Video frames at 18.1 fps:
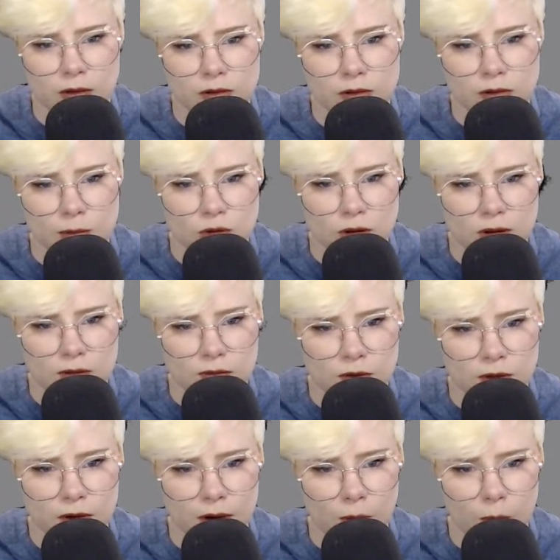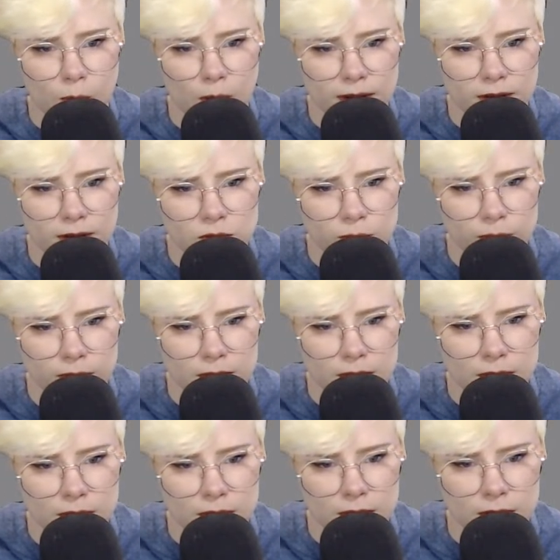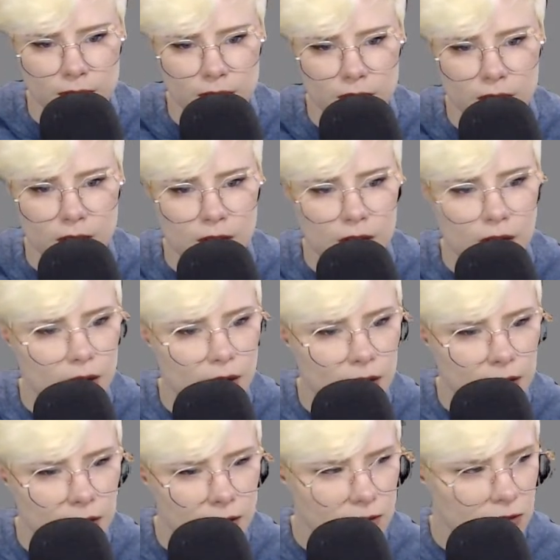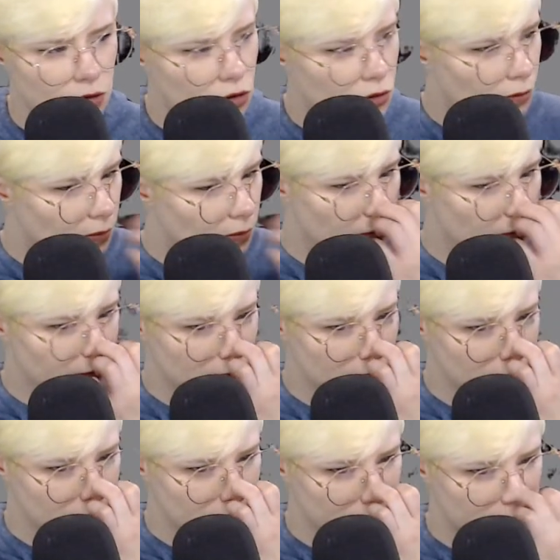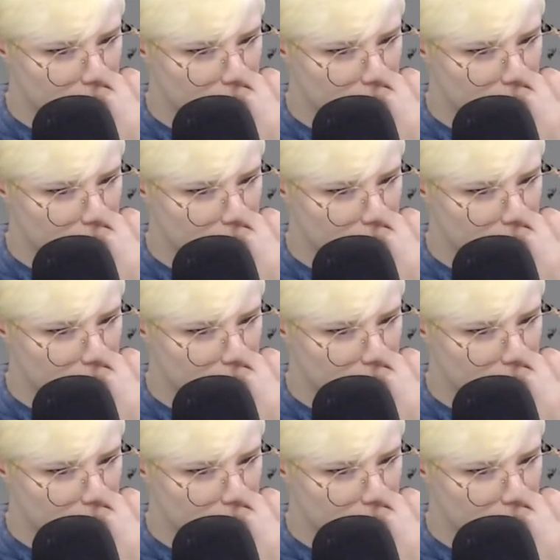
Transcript: So I'm trying to figure out why it's wrinkling because it shouldn't be wrinkling like